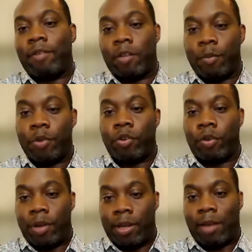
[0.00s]
of
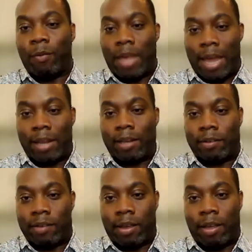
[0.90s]
maturity that we had at the
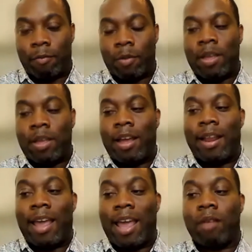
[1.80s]
time
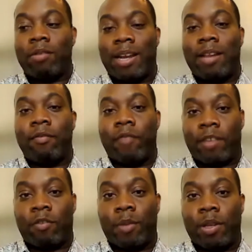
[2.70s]
and how that
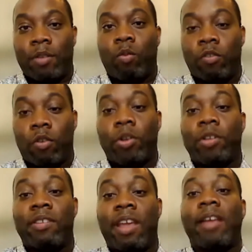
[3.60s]
investment was going
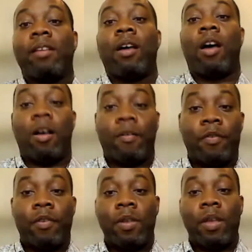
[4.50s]
to tail off
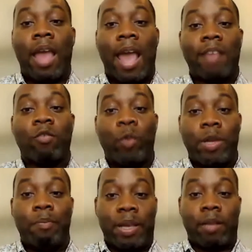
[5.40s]
as we
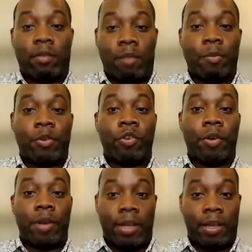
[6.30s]
built the
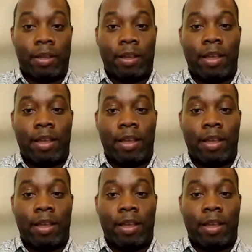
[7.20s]
maturity.